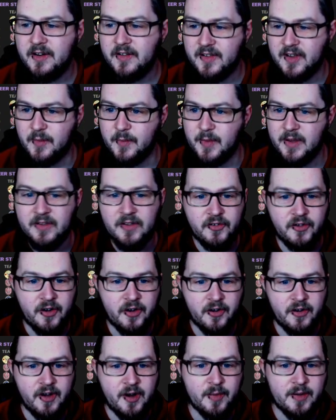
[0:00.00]
It's telling me he's a
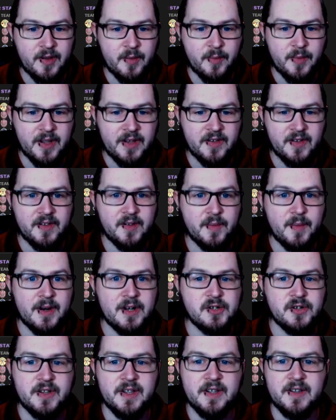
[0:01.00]
striker here. But then my assistant
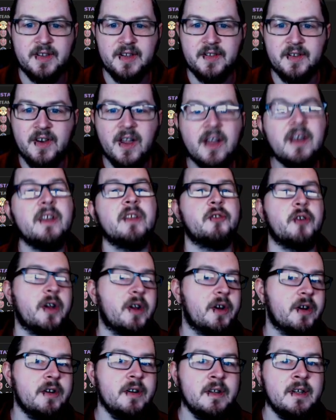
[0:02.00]
manager thinks he's not a
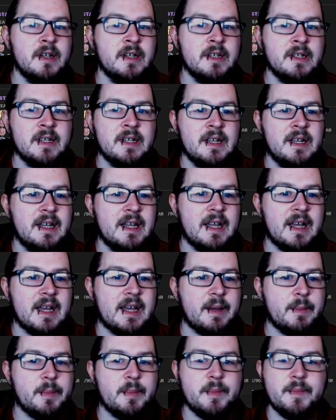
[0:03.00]
striker.
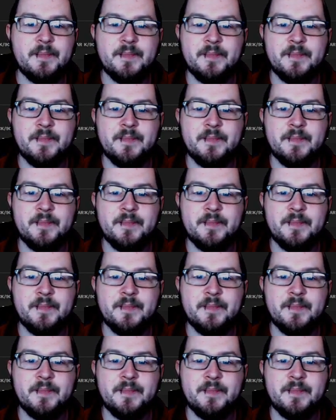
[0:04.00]
I